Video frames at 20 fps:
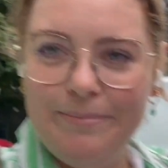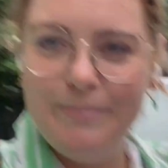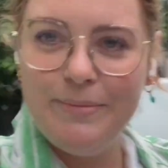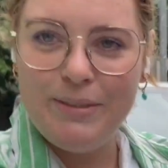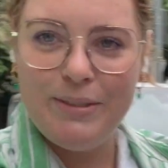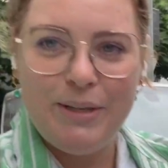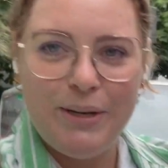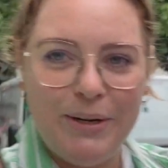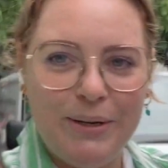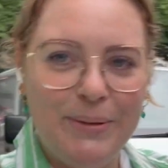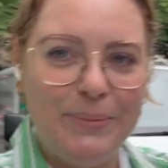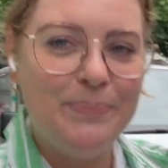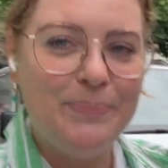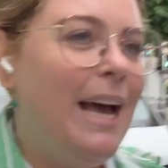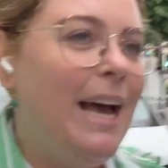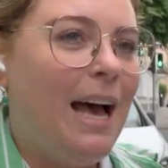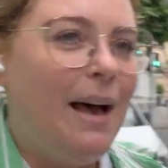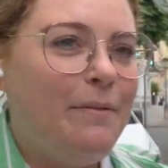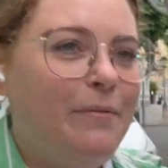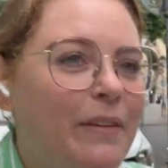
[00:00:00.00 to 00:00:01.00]
So
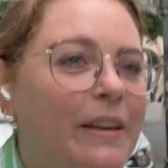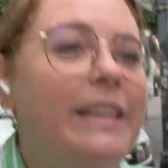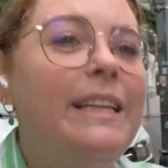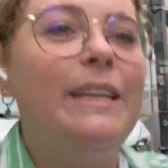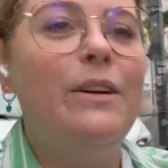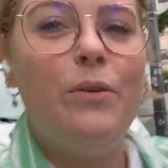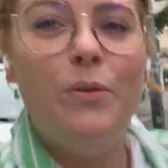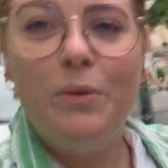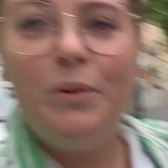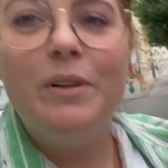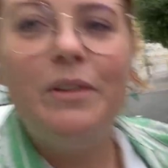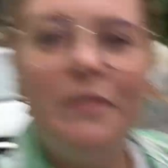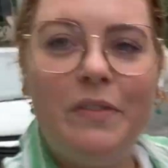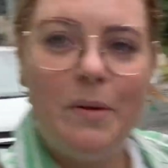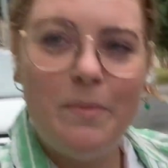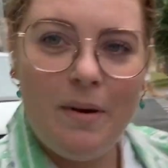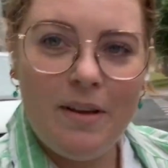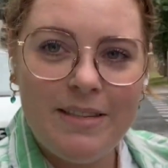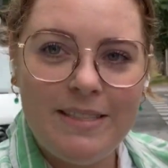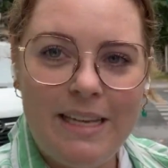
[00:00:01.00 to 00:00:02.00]
I'm feeling all of
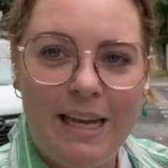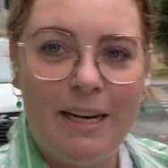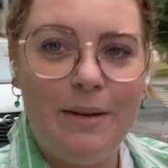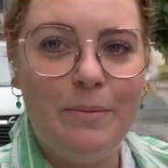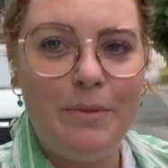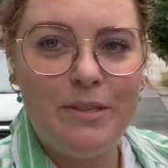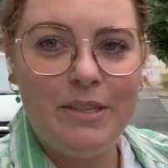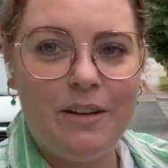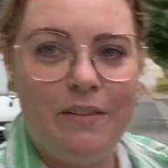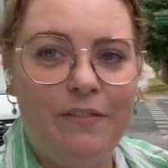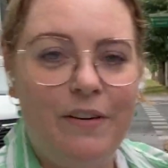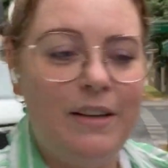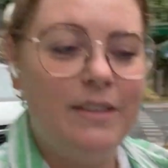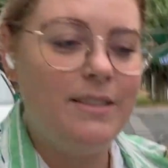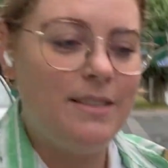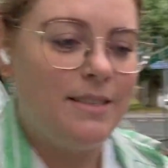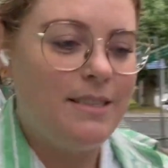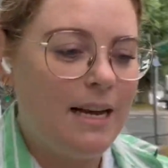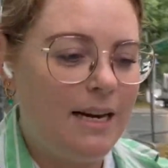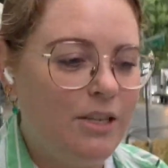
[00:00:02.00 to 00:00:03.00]
the Sound of Music
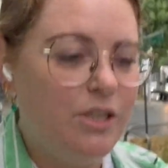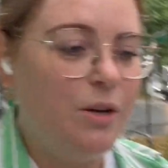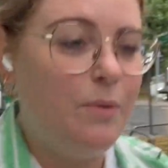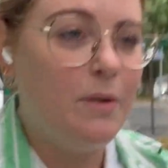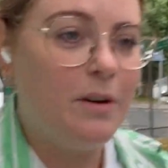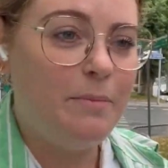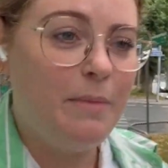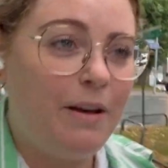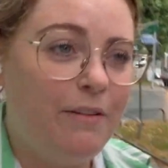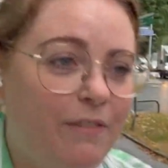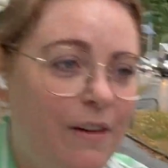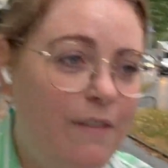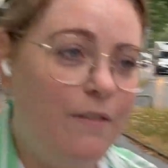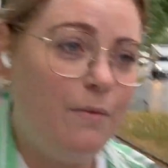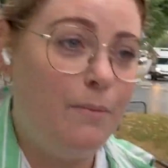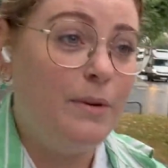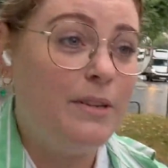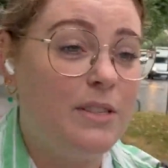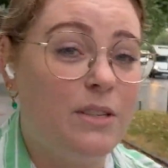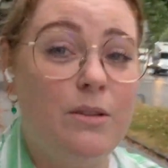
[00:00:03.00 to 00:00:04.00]
feels. It's actually one of my favorite
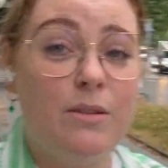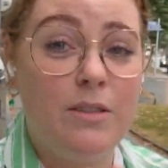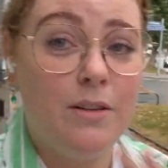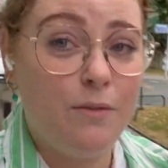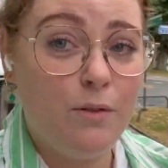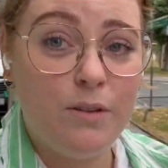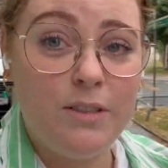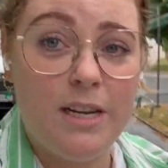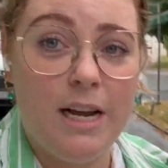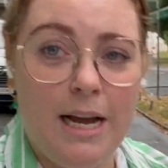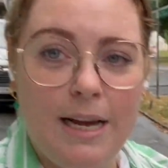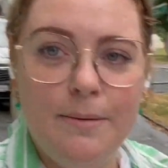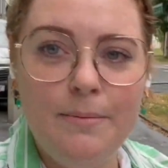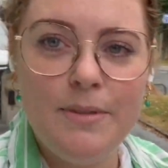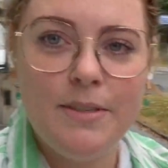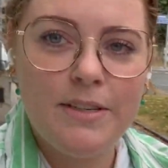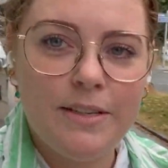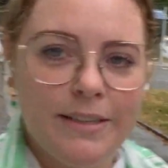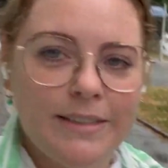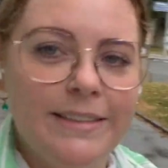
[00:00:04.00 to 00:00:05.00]
musicals of all time,
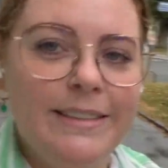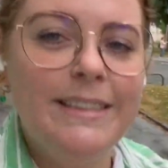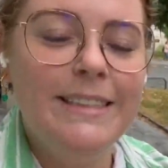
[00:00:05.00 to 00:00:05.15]
so